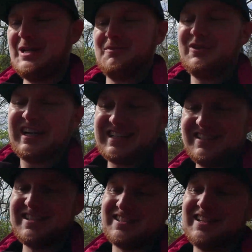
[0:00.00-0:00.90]
We can
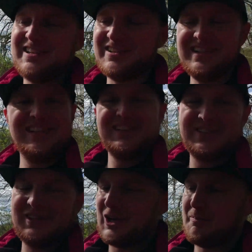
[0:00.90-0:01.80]
actually see it here.
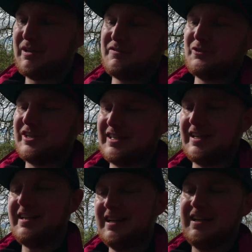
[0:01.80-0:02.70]
Here I got my 49.